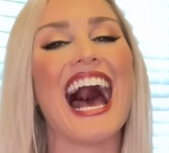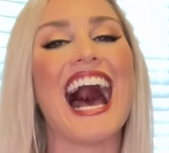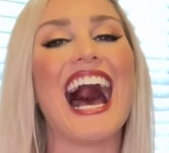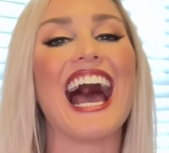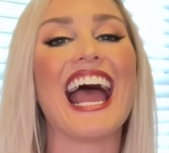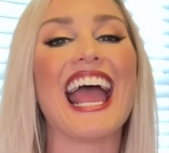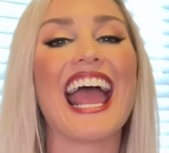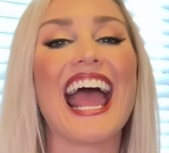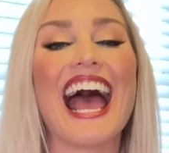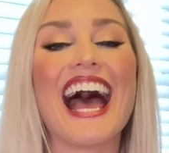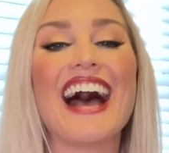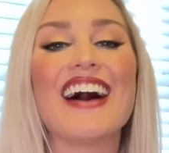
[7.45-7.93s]

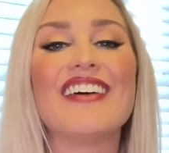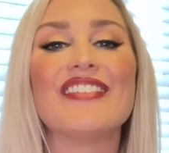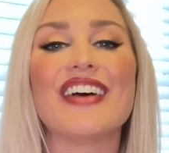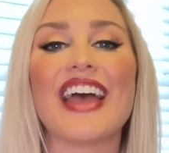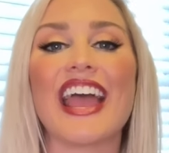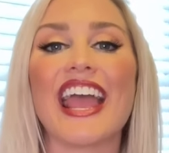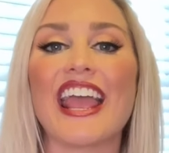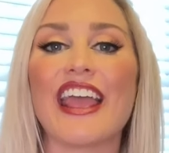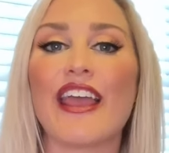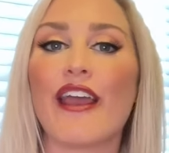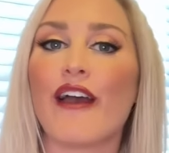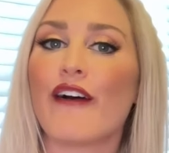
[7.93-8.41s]
I have
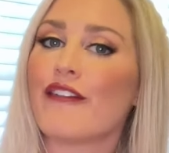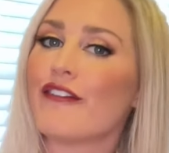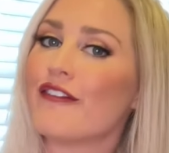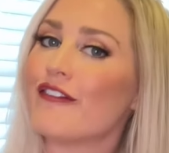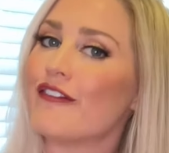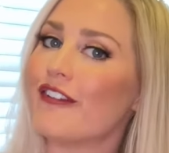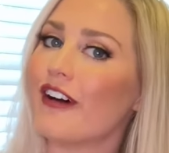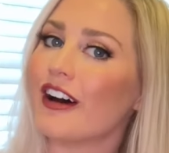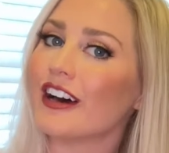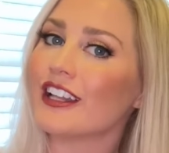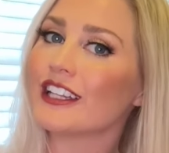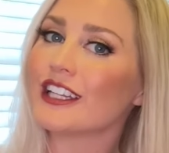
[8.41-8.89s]
a
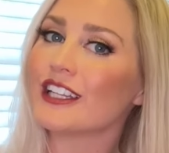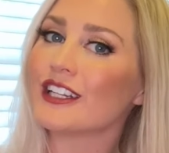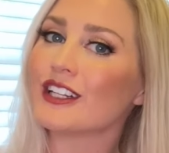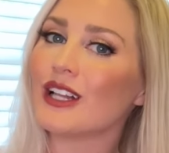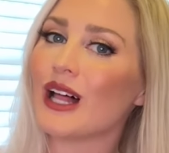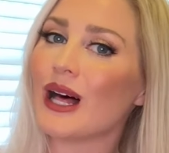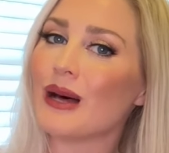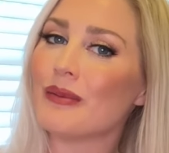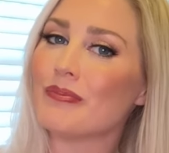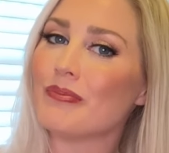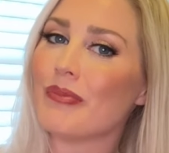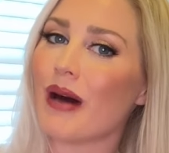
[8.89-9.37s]
fun little
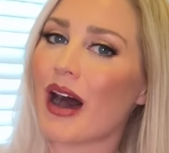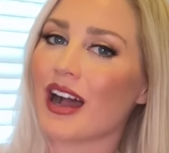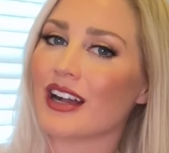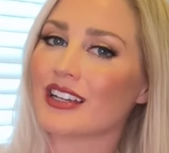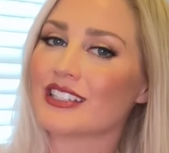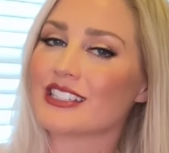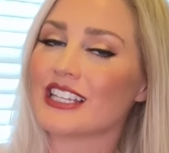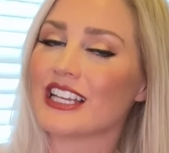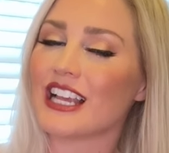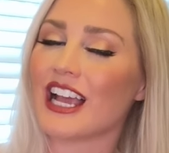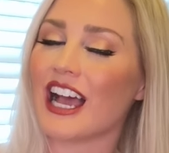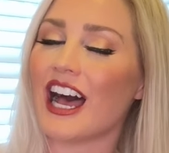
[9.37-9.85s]

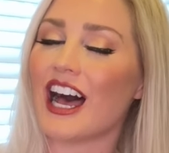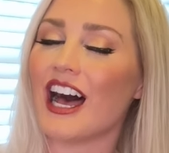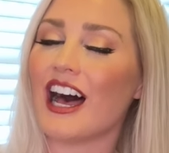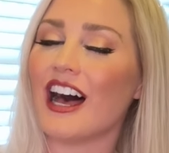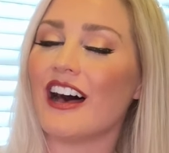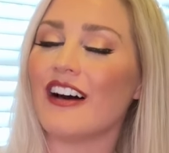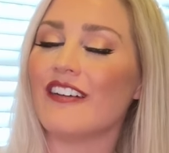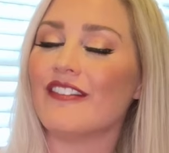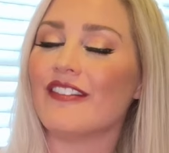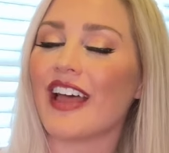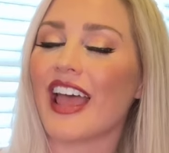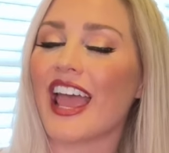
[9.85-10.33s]
unboxing
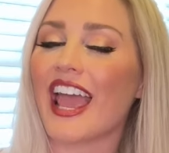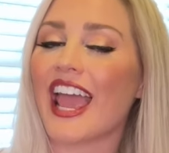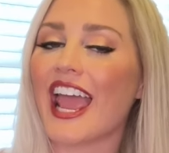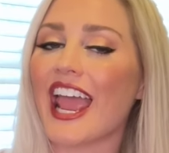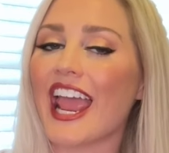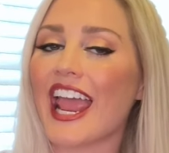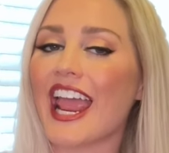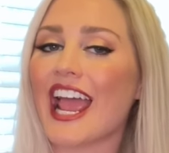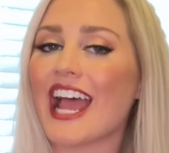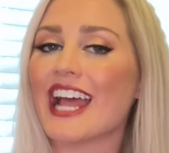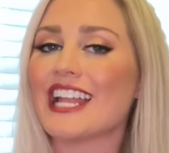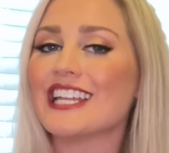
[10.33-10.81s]
of
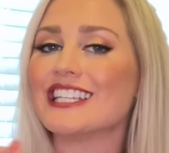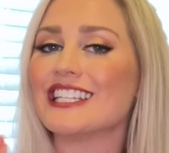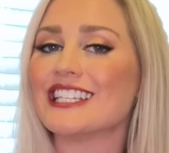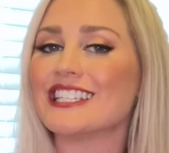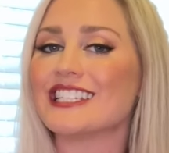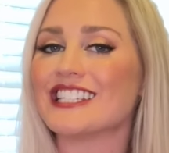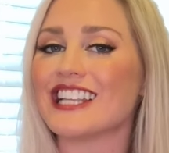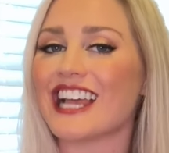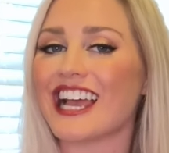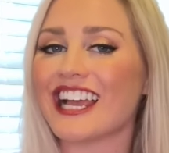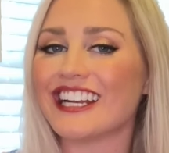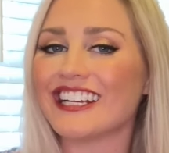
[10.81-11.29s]
a
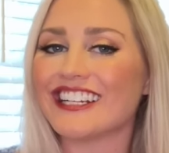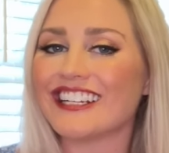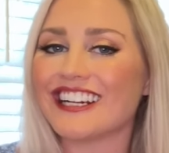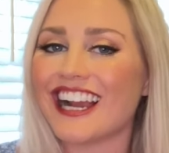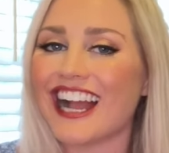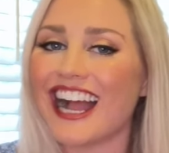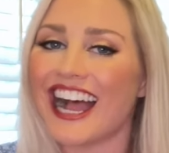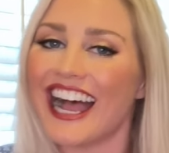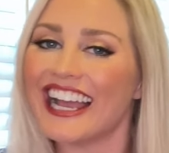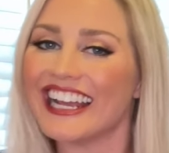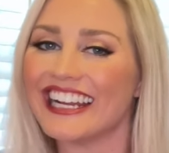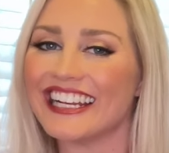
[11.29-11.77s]

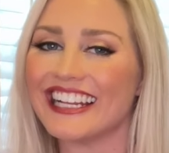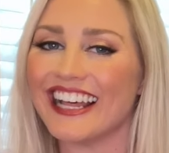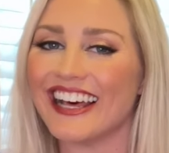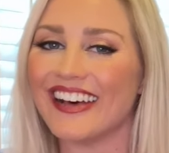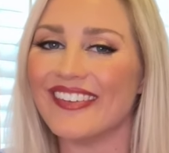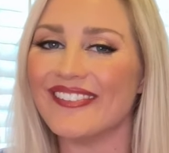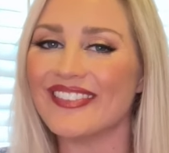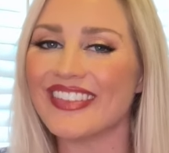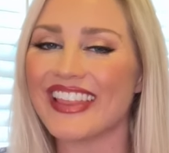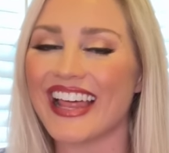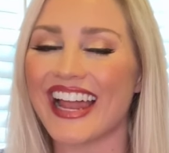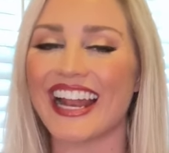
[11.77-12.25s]
designer
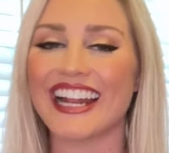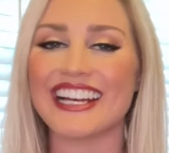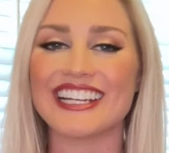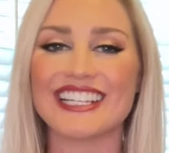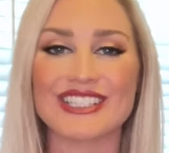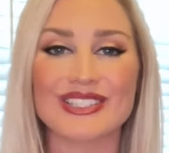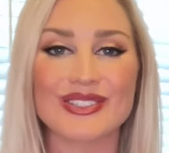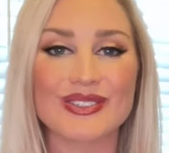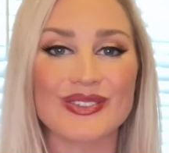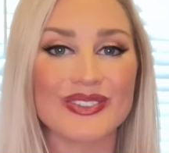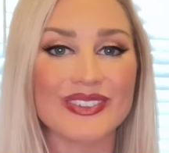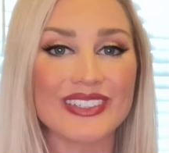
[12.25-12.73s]
item that I
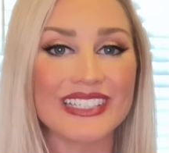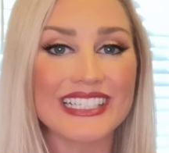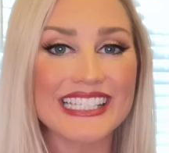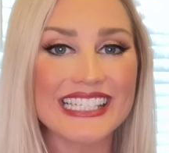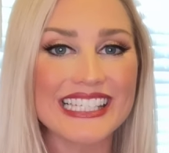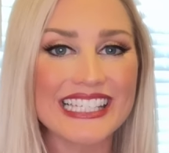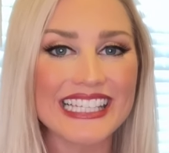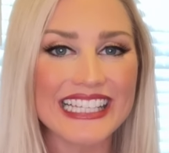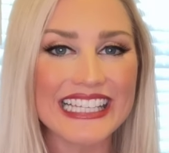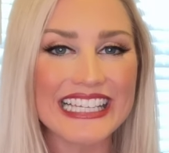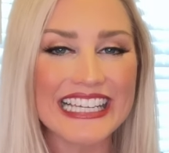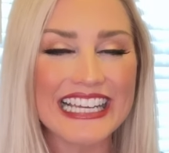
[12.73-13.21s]
just
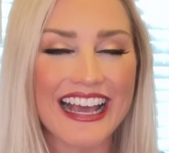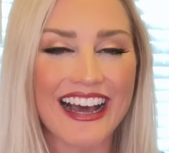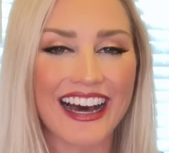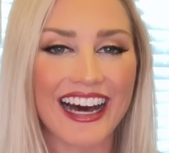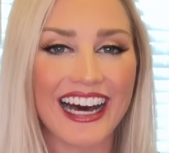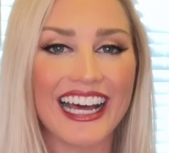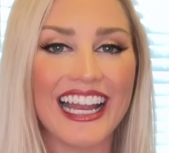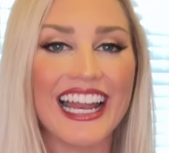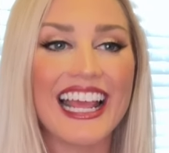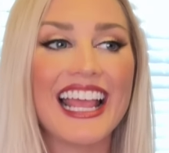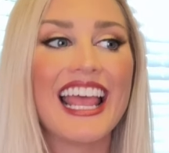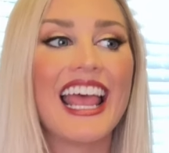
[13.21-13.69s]
recently
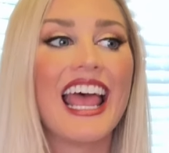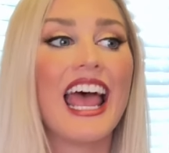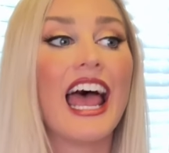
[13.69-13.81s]
got